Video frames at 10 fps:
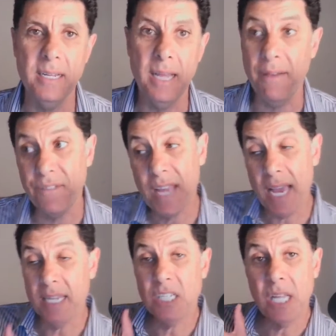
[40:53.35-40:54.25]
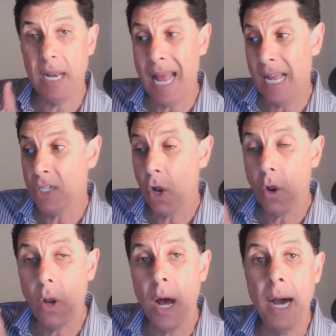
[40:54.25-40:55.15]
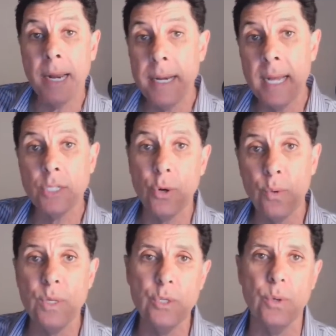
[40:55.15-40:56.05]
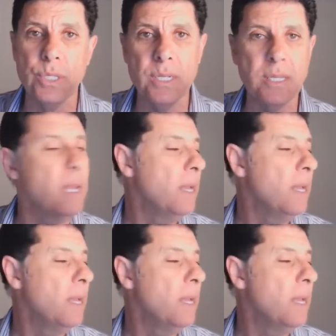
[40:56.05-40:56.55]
Afghanistan has a lot of natural resources,